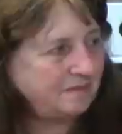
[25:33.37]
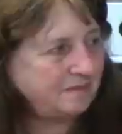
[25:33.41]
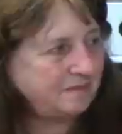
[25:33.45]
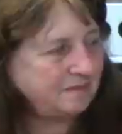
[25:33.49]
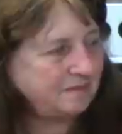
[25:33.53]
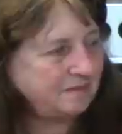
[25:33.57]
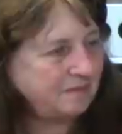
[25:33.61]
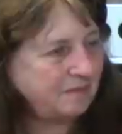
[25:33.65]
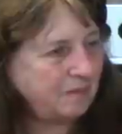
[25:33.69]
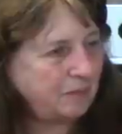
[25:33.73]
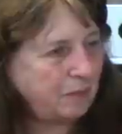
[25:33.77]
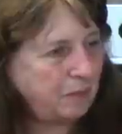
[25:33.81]

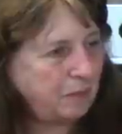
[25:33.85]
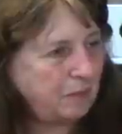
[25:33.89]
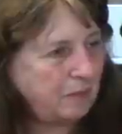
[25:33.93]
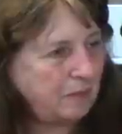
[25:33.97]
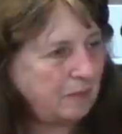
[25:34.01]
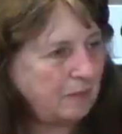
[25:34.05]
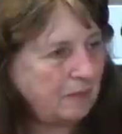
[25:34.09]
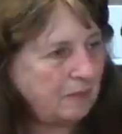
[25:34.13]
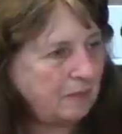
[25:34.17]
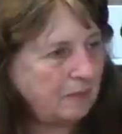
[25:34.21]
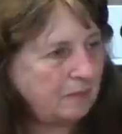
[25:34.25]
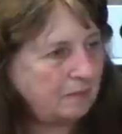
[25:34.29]

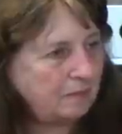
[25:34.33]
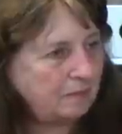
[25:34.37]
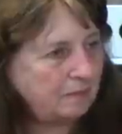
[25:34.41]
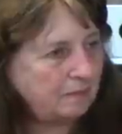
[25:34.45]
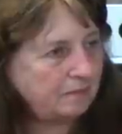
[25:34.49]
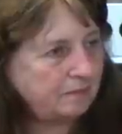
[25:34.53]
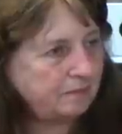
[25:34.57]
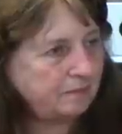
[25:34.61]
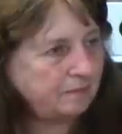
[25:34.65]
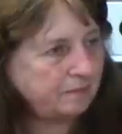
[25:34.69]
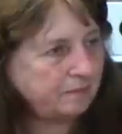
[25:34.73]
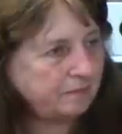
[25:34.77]

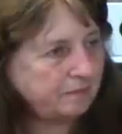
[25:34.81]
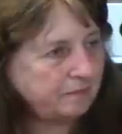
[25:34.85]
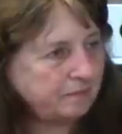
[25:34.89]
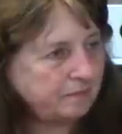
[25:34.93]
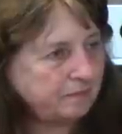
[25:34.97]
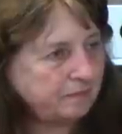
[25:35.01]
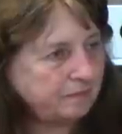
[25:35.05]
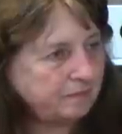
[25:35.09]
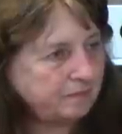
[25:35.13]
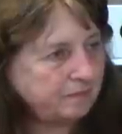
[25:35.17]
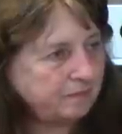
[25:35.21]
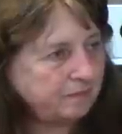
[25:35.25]

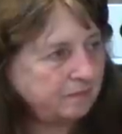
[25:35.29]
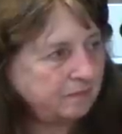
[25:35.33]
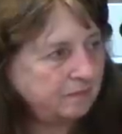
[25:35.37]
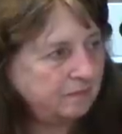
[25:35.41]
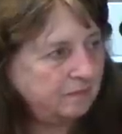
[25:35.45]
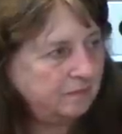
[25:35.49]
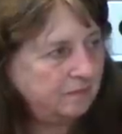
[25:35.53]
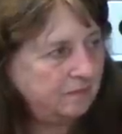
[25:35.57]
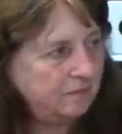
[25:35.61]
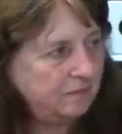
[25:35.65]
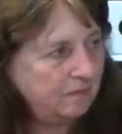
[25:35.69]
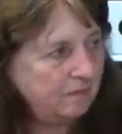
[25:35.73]

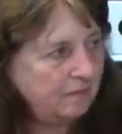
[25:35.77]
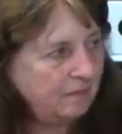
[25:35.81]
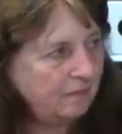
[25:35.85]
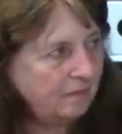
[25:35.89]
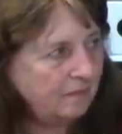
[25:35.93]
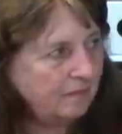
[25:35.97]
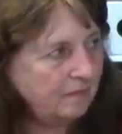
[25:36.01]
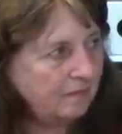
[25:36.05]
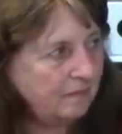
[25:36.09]
This person isn't speaking.